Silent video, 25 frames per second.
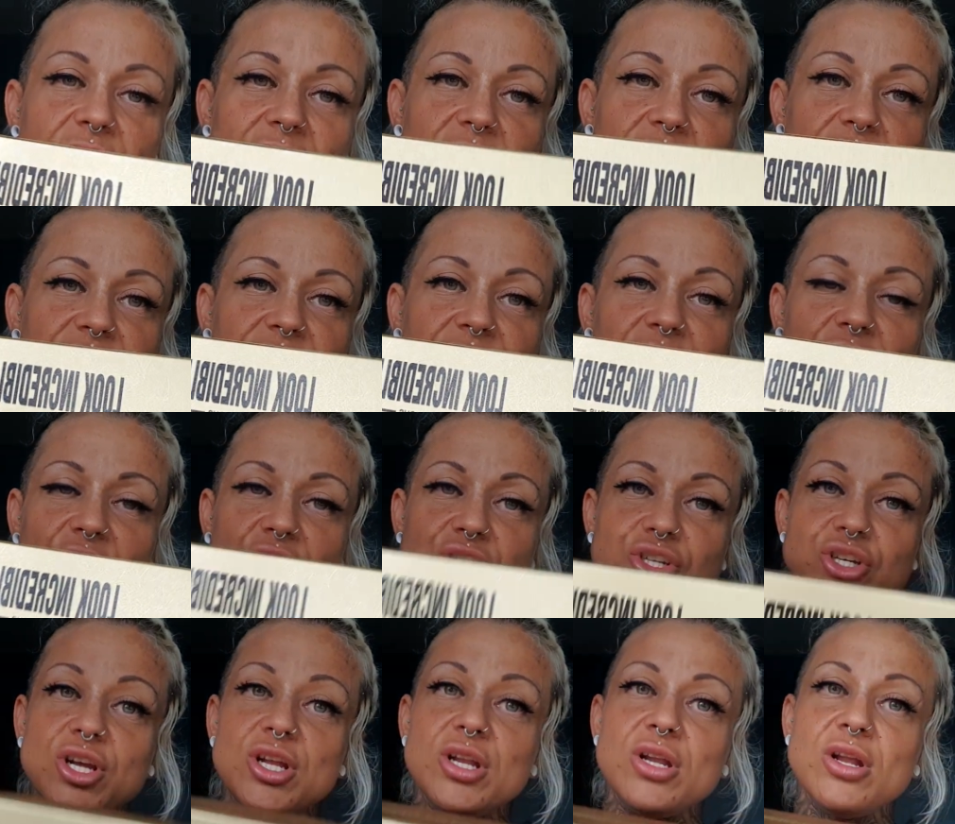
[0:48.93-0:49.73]

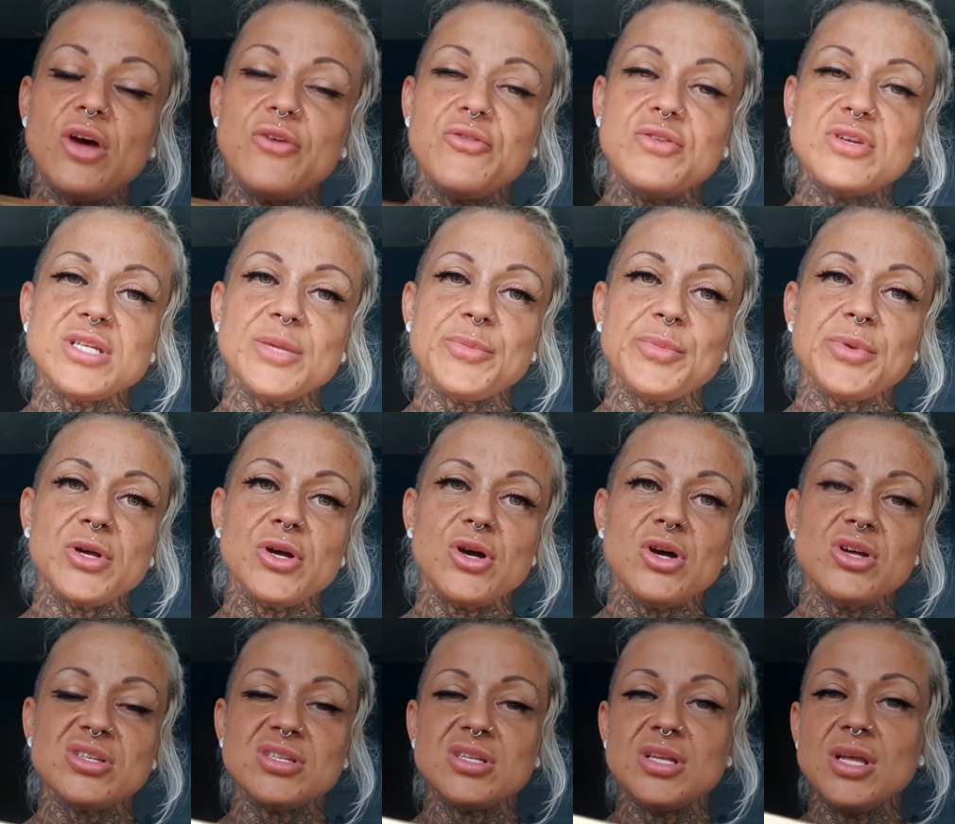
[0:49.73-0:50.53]
version, obviously
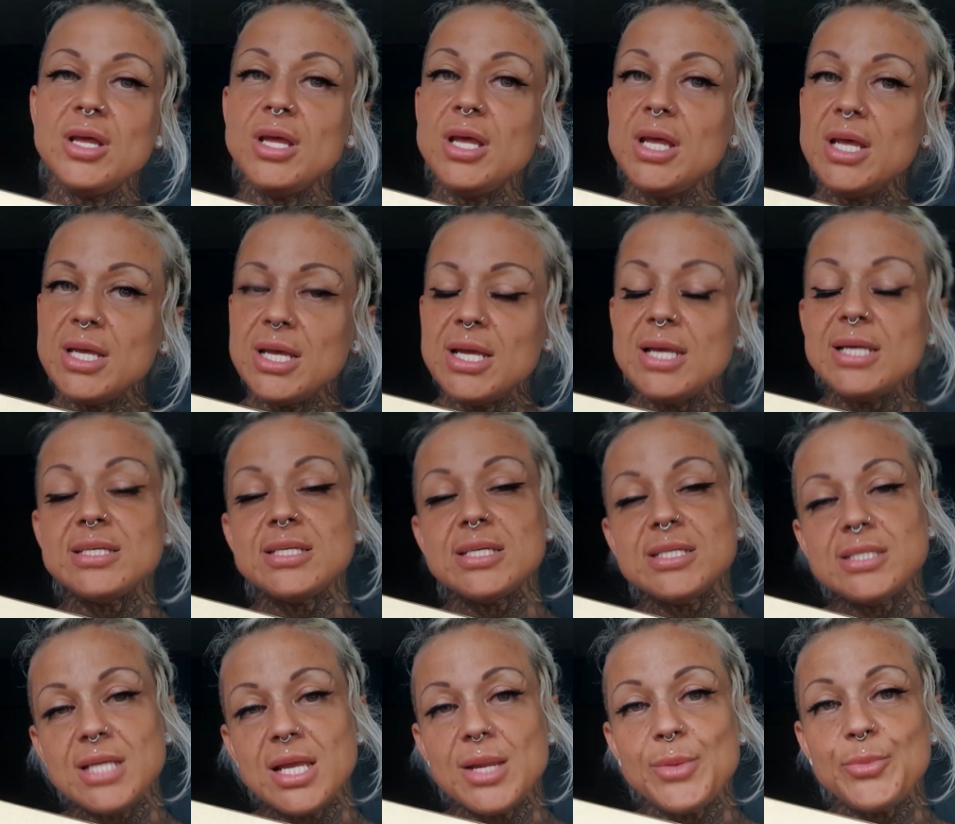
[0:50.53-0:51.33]
because it's the
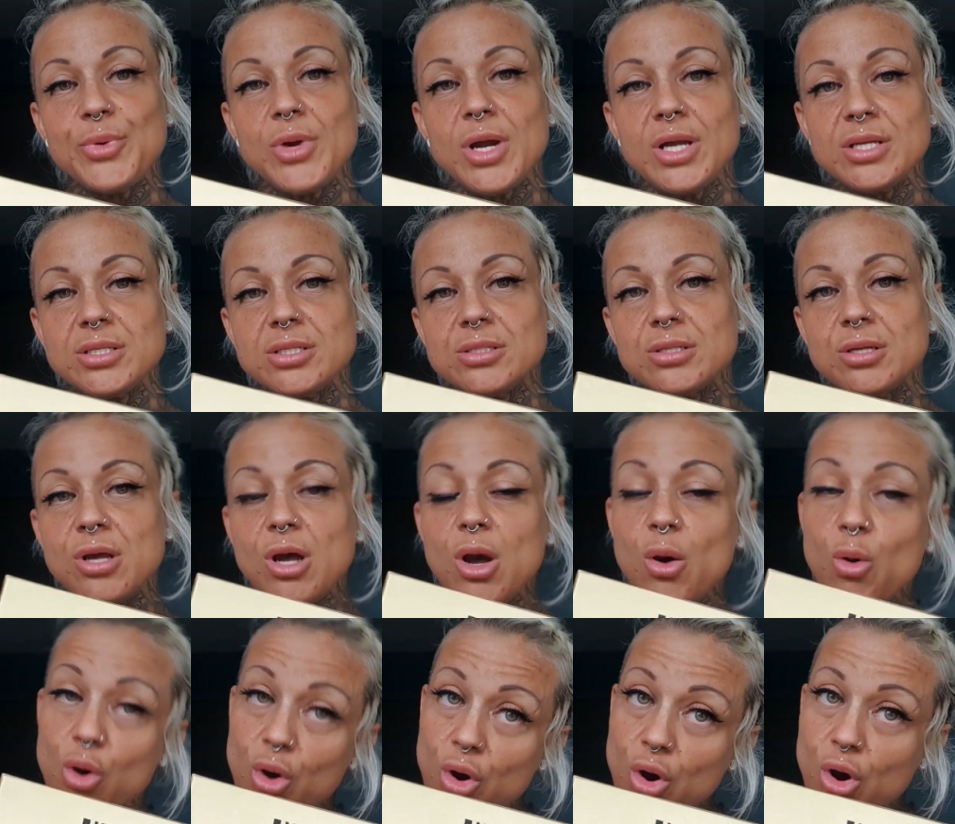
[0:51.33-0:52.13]
same price as the
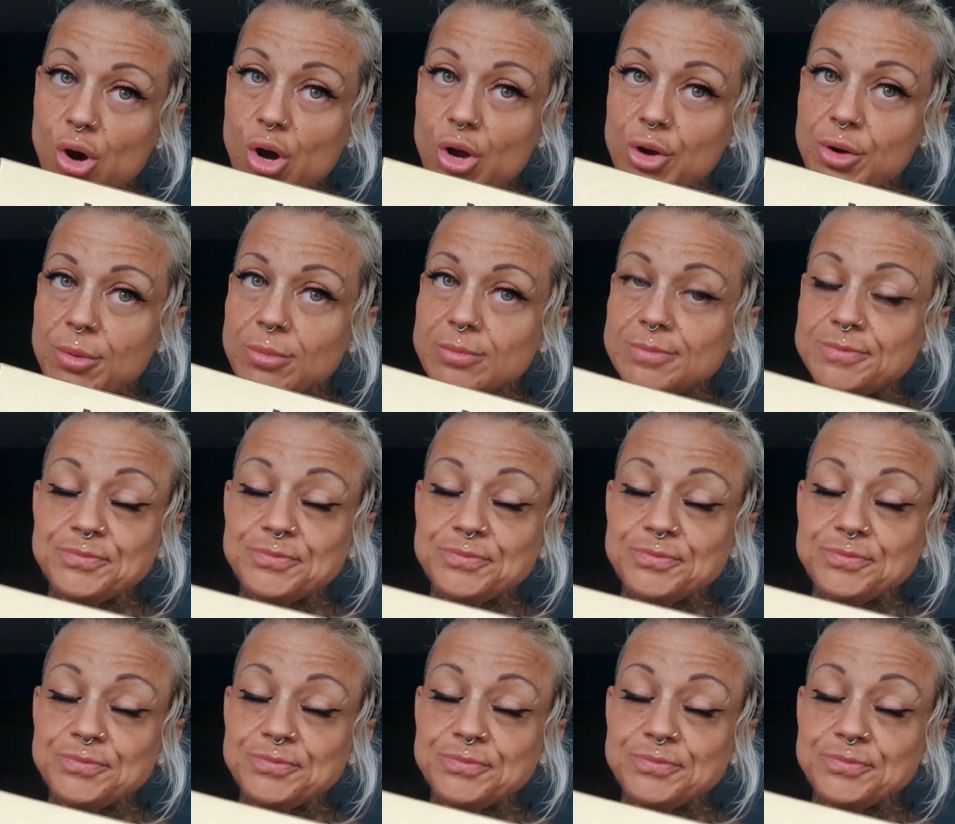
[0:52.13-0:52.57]
cohorted.